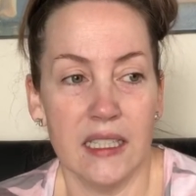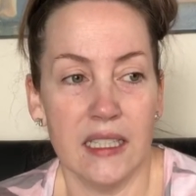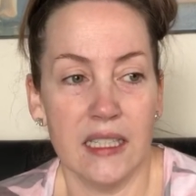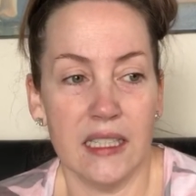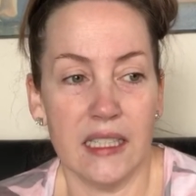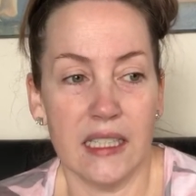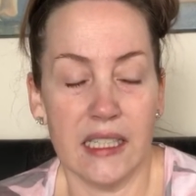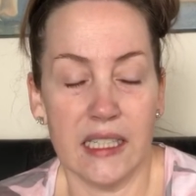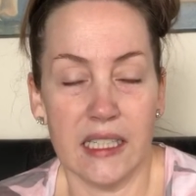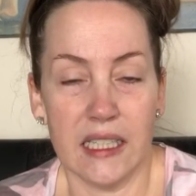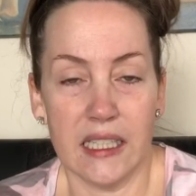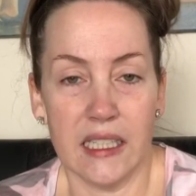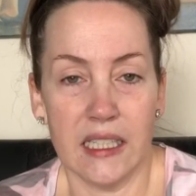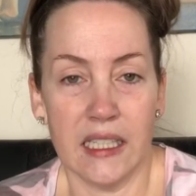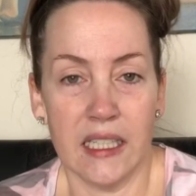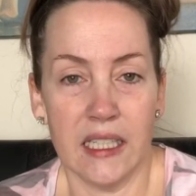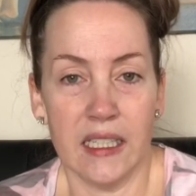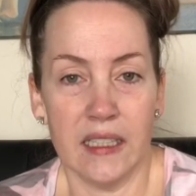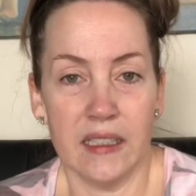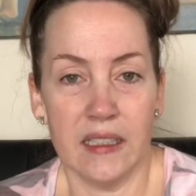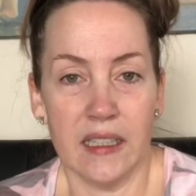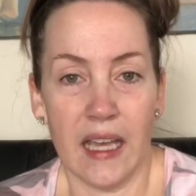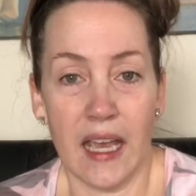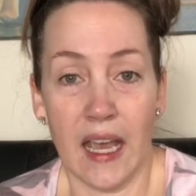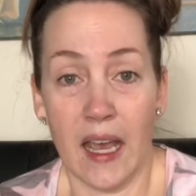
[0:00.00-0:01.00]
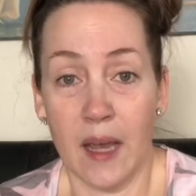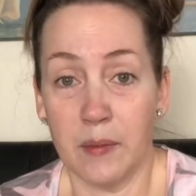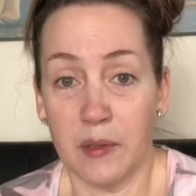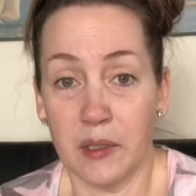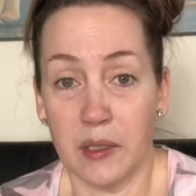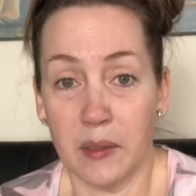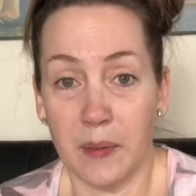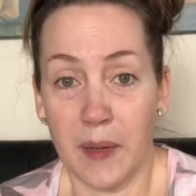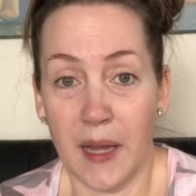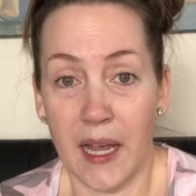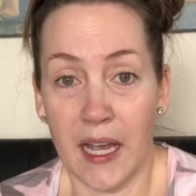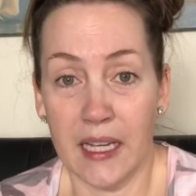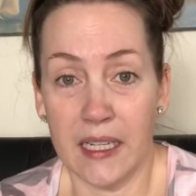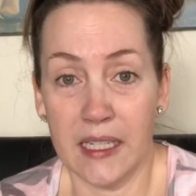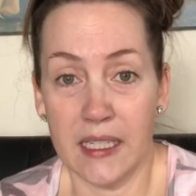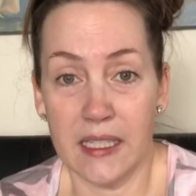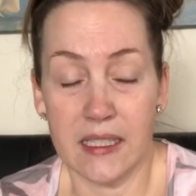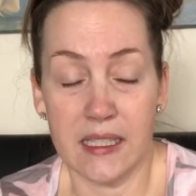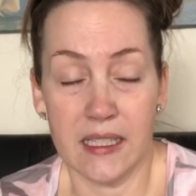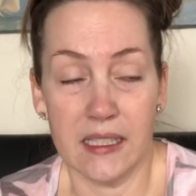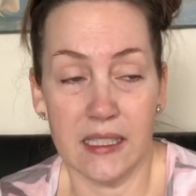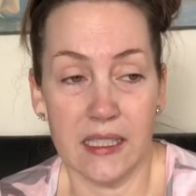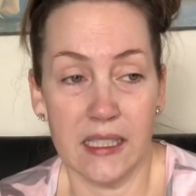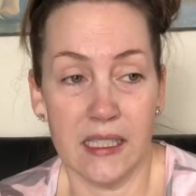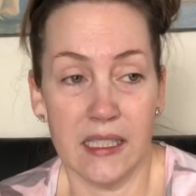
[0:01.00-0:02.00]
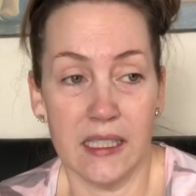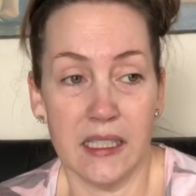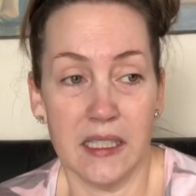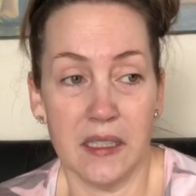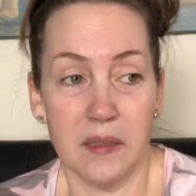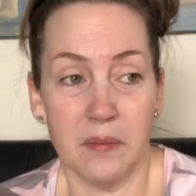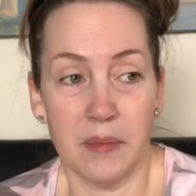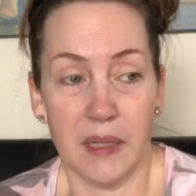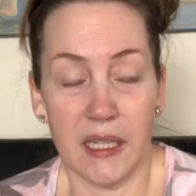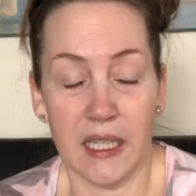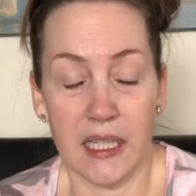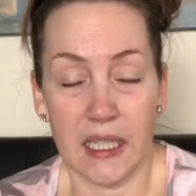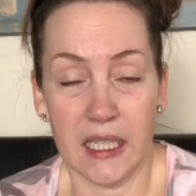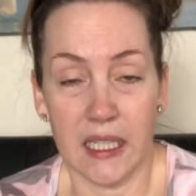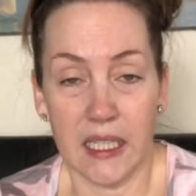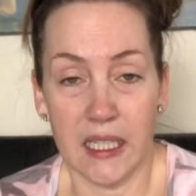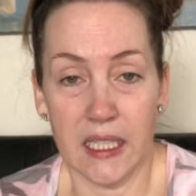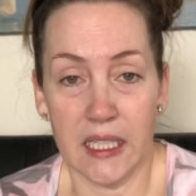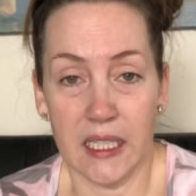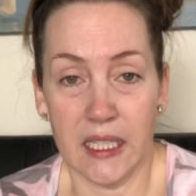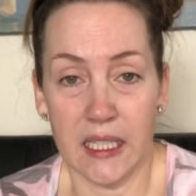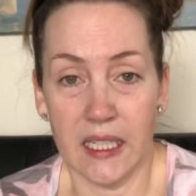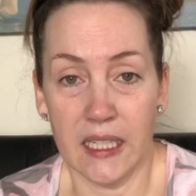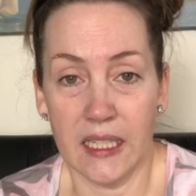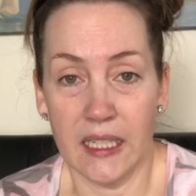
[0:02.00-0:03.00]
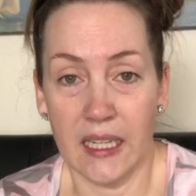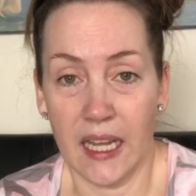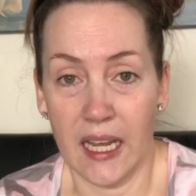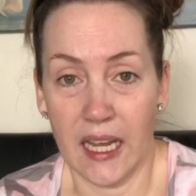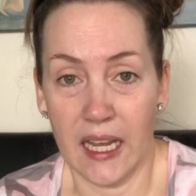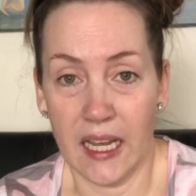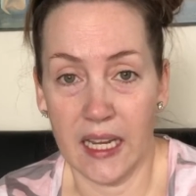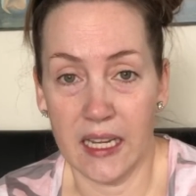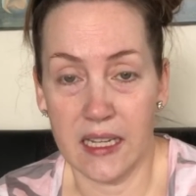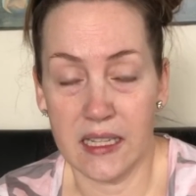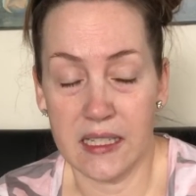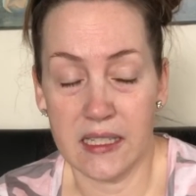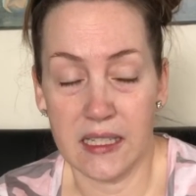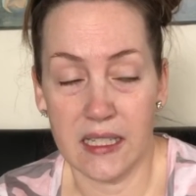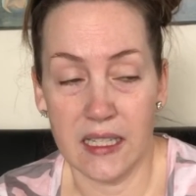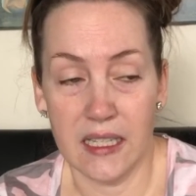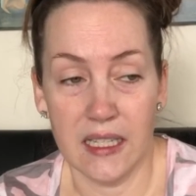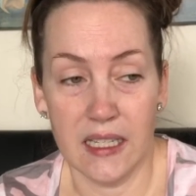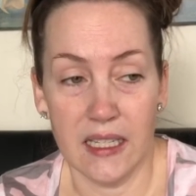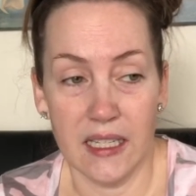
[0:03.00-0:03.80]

eating hamburger patties and eating bacon and eggs.